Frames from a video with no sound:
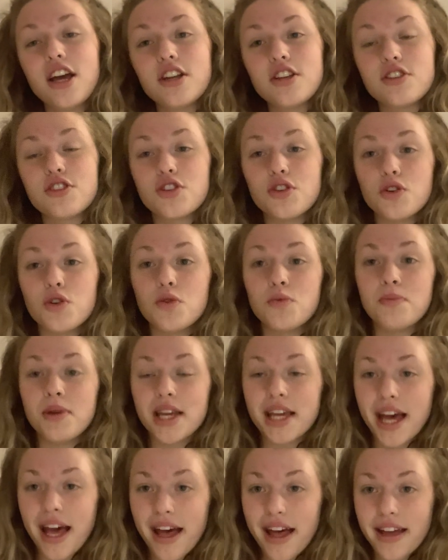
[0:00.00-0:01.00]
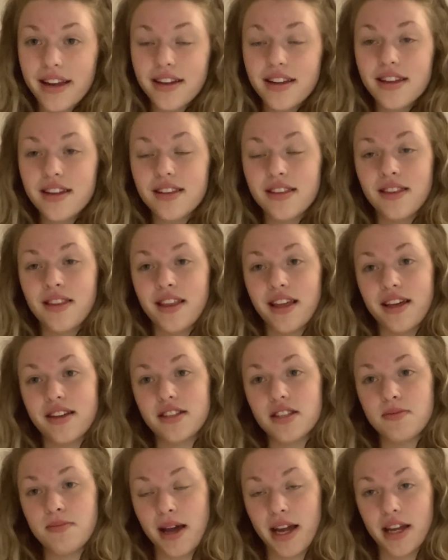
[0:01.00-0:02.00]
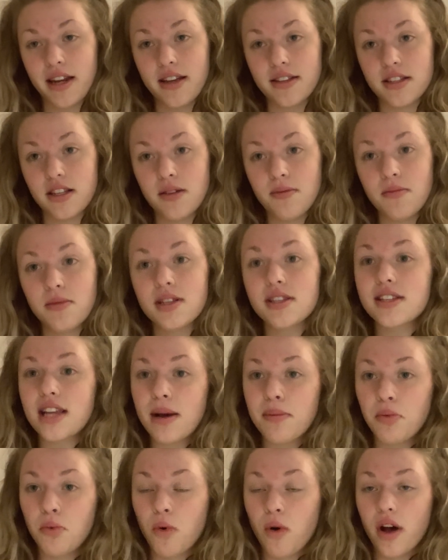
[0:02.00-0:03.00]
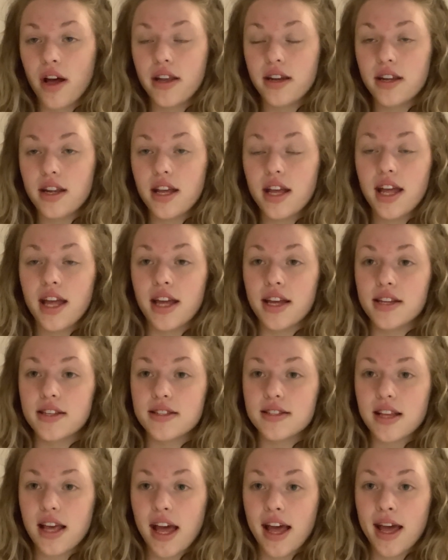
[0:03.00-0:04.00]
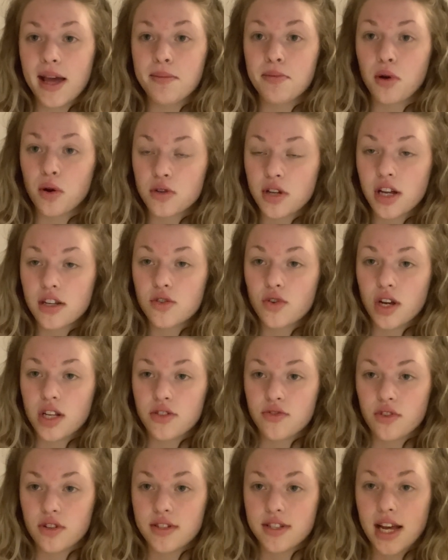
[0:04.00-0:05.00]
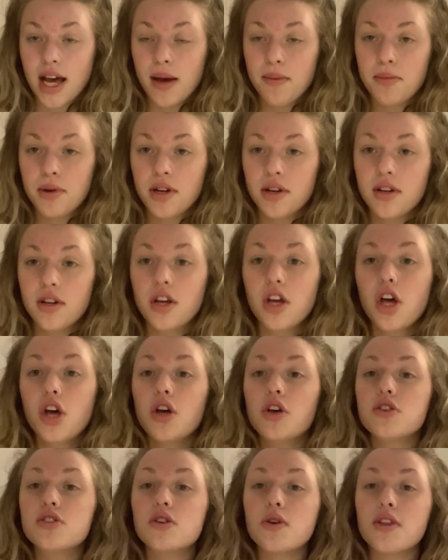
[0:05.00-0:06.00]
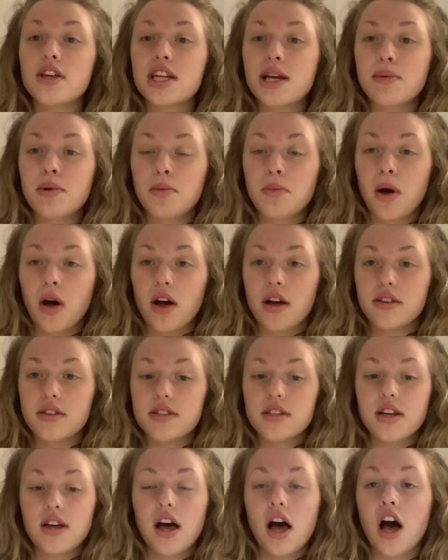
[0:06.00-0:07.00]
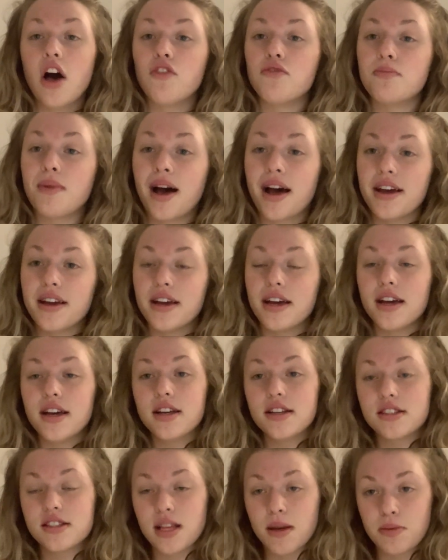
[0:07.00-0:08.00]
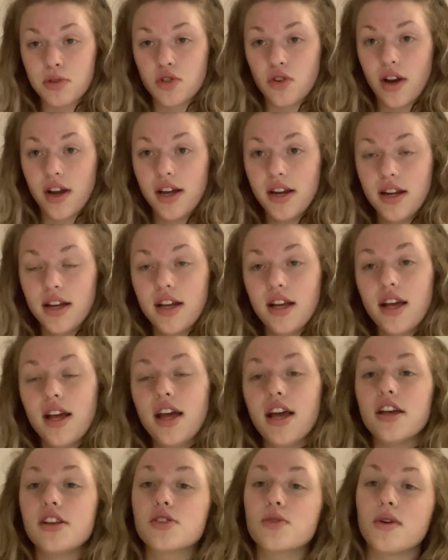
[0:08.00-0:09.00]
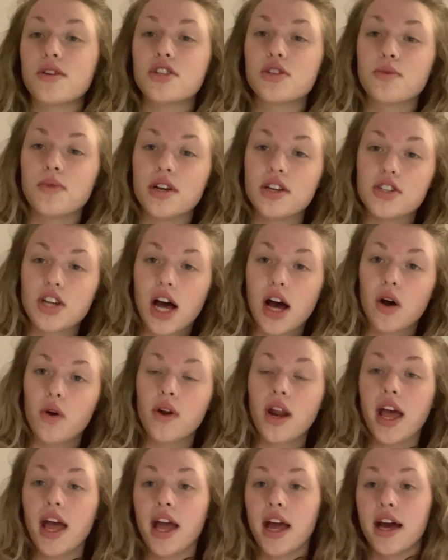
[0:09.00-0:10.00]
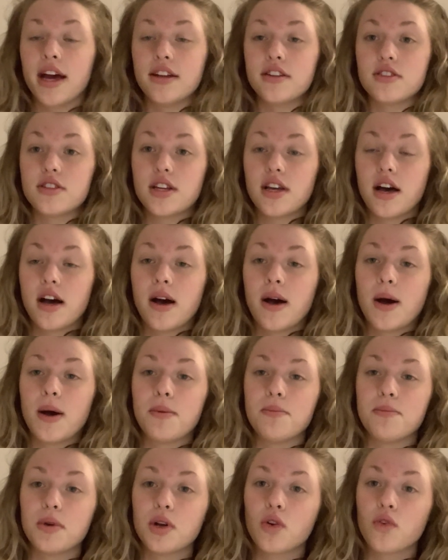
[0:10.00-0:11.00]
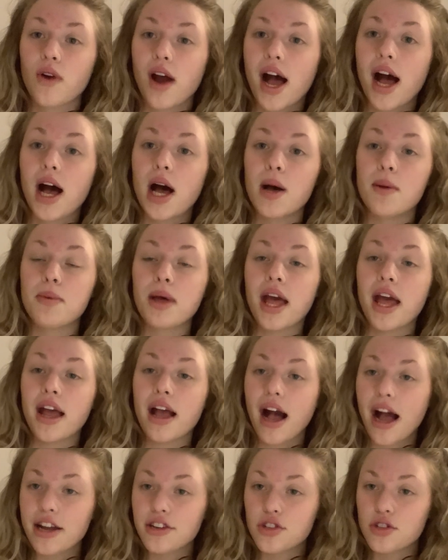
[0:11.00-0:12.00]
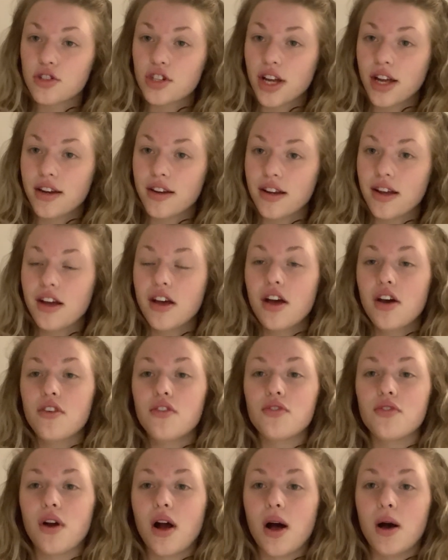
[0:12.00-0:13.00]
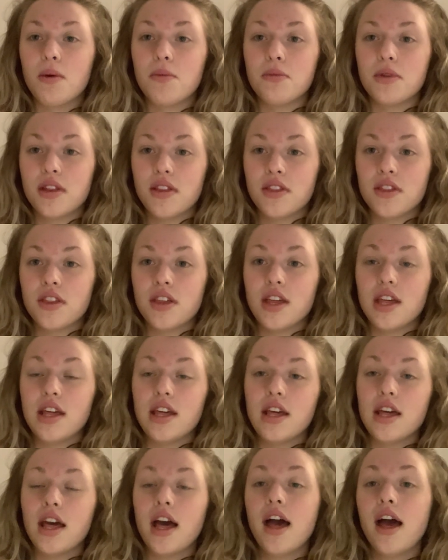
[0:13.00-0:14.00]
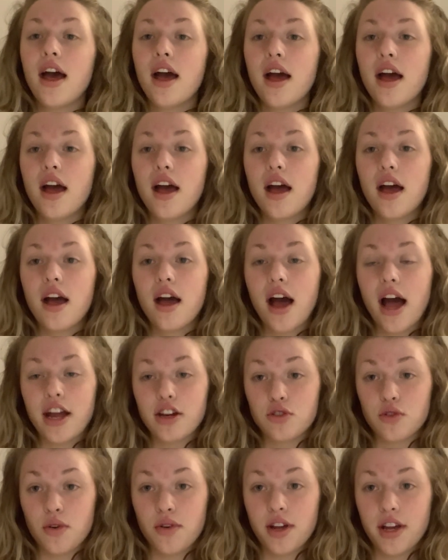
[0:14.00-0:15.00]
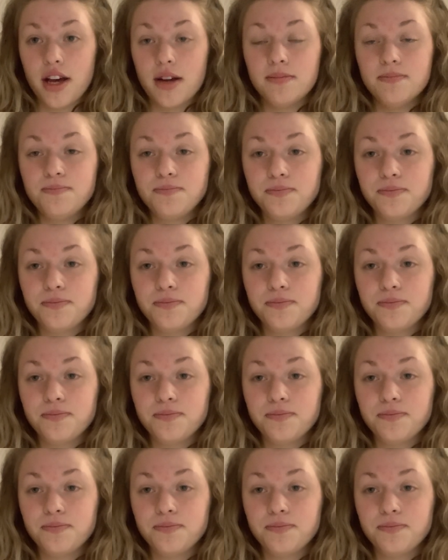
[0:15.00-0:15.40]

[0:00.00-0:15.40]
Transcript: To begin this mechanism, step 1 is a proton transfer step. So the double bond of my substrate is going to reach out and grab a hydrogen from the hydronium.